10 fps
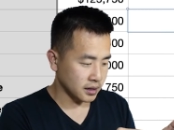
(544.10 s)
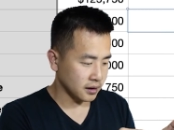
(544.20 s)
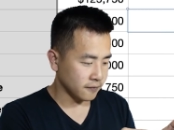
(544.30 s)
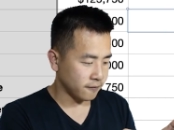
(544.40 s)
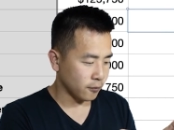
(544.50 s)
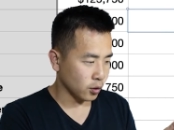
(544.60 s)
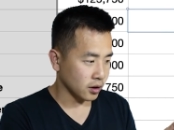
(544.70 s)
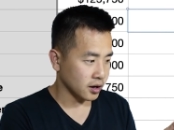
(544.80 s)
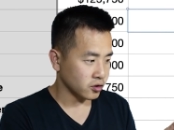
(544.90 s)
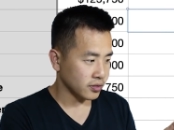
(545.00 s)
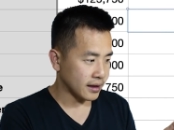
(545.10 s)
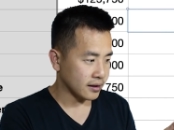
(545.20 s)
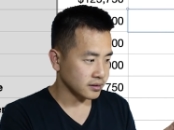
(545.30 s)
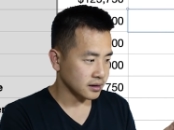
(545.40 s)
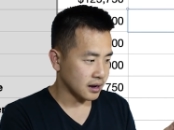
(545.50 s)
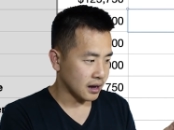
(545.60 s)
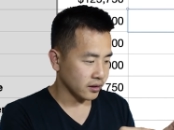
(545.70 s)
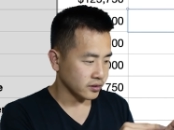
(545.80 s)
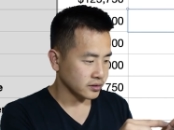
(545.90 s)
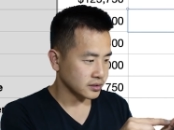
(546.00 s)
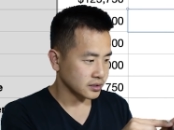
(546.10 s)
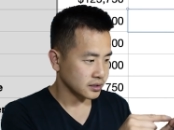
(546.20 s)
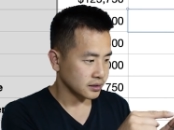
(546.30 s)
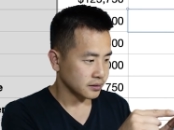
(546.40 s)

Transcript: in four hundred thousand dollars,